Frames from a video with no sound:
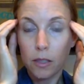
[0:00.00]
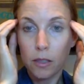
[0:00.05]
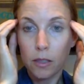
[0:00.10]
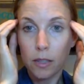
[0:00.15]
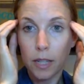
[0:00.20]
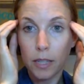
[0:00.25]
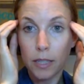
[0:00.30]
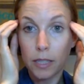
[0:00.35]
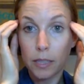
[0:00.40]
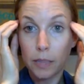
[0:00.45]

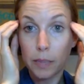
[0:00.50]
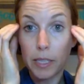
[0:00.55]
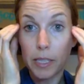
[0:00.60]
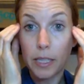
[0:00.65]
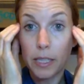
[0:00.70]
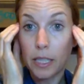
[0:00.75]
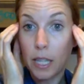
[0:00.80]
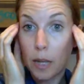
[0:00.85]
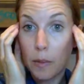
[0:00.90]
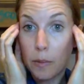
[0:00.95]
Last time I did
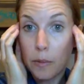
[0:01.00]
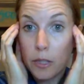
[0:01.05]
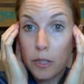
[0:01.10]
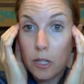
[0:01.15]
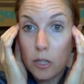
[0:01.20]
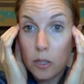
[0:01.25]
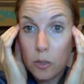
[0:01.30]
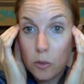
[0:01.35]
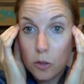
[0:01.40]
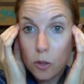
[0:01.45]
the scalp
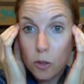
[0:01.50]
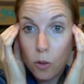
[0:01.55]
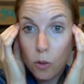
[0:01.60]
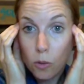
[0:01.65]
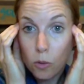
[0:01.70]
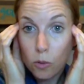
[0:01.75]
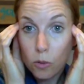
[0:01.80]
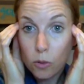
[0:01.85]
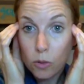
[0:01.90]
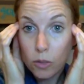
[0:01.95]
massage, I was
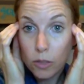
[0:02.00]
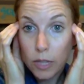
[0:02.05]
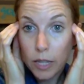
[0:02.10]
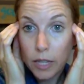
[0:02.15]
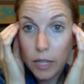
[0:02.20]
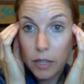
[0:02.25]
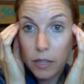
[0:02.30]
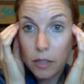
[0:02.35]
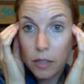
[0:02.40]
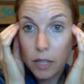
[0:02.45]
totally
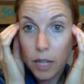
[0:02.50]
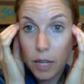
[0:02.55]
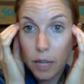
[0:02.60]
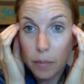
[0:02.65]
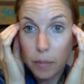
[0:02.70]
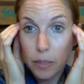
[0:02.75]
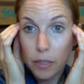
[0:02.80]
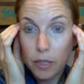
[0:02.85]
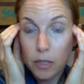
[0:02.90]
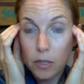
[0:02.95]

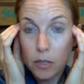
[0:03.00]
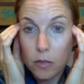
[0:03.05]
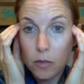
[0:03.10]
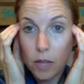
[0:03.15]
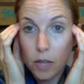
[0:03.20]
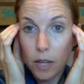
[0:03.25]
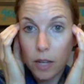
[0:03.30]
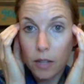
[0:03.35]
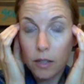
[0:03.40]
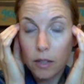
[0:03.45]
happy to do
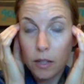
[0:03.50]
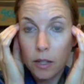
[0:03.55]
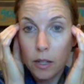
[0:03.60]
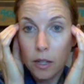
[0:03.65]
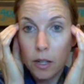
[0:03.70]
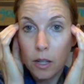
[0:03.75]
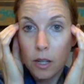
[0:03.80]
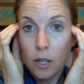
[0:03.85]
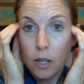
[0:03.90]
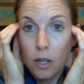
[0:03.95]
that.
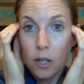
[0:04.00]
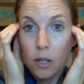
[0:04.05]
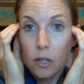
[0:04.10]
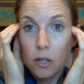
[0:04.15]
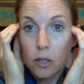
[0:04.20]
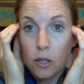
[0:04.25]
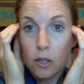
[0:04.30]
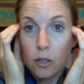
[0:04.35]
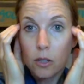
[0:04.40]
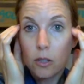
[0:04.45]

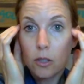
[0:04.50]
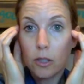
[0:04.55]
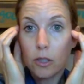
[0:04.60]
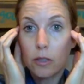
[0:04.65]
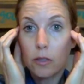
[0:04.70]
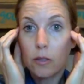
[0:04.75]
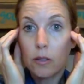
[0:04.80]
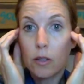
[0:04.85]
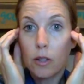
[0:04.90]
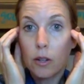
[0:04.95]
Good.
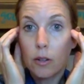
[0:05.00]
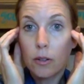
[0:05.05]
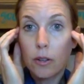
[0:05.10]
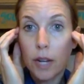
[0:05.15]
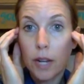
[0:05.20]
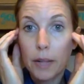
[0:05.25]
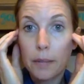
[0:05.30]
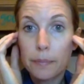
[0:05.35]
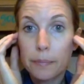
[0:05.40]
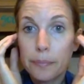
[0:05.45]
All
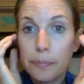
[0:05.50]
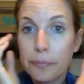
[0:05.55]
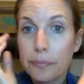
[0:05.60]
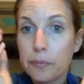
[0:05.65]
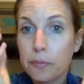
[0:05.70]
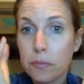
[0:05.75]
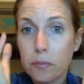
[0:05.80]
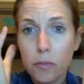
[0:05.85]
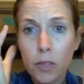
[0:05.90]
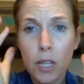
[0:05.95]
right.
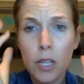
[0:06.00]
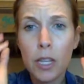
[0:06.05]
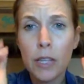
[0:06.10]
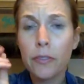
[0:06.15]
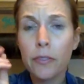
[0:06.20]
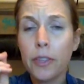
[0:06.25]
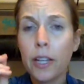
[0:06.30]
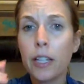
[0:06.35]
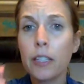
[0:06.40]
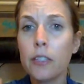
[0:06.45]

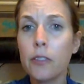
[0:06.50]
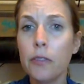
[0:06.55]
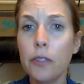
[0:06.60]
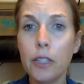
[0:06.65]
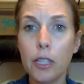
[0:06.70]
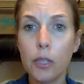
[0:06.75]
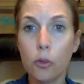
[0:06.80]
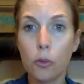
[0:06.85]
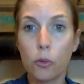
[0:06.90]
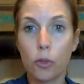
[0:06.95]
If that's
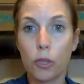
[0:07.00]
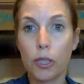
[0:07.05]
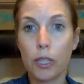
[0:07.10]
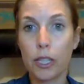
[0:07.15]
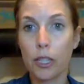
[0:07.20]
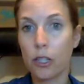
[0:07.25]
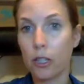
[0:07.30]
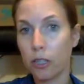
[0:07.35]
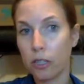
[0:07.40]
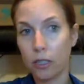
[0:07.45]
feeling
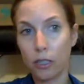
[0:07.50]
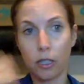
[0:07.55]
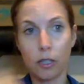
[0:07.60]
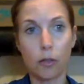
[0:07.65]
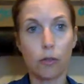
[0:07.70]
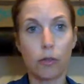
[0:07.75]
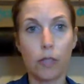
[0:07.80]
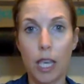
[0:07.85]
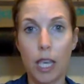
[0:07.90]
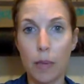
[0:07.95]
really good,
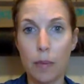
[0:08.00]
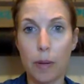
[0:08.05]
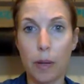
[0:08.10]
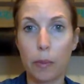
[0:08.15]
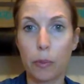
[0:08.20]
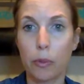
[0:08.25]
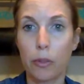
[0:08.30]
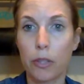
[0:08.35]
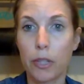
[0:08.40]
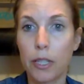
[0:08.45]
keep
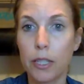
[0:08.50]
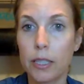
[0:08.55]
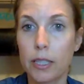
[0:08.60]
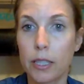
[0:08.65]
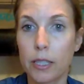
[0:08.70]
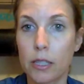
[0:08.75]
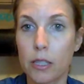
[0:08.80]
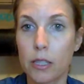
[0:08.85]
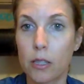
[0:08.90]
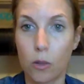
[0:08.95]
up with it.
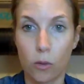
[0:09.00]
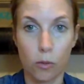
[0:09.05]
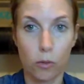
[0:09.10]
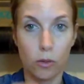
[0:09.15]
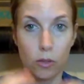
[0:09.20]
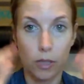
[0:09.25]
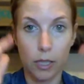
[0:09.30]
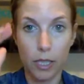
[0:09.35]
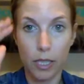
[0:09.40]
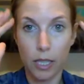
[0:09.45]
That's
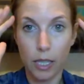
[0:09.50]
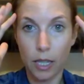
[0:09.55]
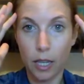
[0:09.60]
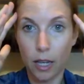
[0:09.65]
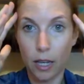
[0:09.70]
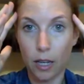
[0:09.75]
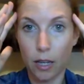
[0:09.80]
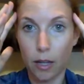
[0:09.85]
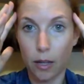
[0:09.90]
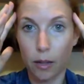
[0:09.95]
totally
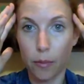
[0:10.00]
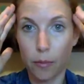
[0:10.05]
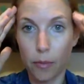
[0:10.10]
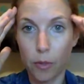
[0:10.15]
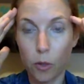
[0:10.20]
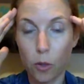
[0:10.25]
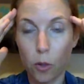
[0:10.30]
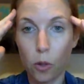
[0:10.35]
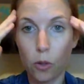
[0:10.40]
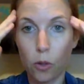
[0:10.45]

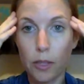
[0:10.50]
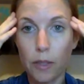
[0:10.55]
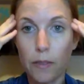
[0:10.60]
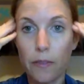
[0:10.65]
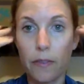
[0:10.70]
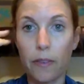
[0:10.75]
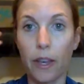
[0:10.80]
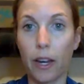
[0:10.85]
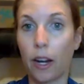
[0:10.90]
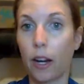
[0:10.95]

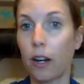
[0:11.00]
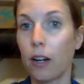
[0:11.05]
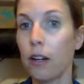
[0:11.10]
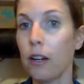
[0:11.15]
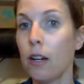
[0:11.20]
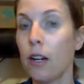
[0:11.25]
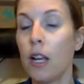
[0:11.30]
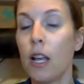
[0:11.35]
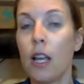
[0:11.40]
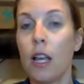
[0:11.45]
fair.
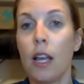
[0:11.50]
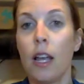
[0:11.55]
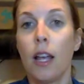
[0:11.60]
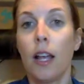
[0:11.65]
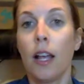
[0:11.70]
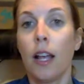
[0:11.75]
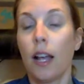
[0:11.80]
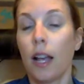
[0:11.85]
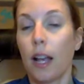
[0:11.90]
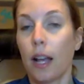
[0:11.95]

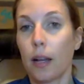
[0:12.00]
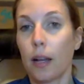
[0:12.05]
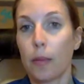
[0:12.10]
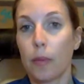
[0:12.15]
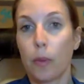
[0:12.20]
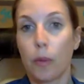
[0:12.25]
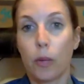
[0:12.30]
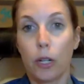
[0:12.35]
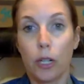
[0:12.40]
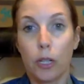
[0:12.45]
But
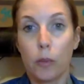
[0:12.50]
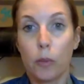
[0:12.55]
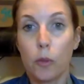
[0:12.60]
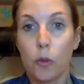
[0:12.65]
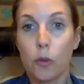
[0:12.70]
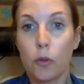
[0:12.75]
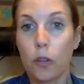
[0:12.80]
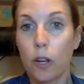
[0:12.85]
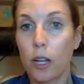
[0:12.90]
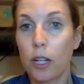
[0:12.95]
we're gonna
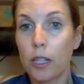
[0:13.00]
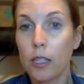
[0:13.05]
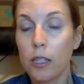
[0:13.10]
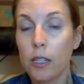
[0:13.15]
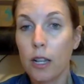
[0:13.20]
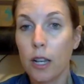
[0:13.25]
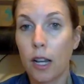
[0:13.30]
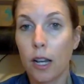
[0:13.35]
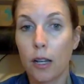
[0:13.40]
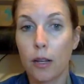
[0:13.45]
move on,
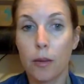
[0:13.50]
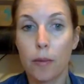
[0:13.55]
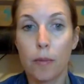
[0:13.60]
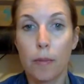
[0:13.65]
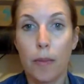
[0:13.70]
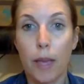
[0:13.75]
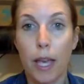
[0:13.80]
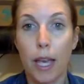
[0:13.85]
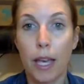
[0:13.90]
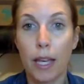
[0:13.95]

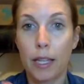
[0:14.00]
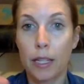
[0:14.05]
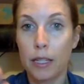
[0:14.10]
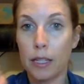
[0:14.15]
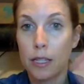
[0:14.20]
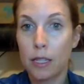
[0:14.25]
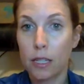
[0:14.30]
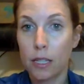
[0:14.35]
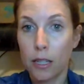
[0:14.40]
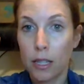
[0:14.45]

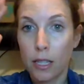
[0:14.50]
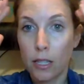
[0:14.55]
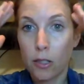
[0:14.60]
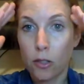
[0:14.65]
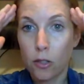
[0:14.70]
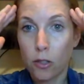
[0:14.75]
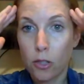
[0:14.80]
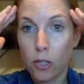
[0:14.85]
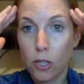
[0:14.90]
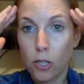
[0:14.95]
and these
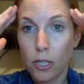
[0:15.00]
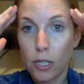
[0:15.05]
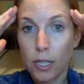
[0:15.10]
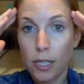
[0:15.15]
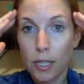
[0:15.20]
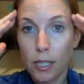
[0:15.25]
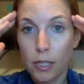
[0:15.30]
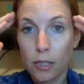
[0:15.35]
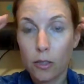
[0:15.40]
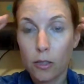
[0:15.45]
are just
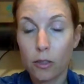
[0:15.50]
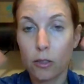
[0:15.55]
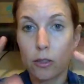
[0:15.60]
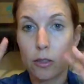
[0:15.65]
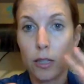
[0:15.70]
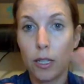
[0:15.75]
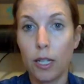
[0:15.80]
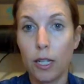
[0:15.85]
nice little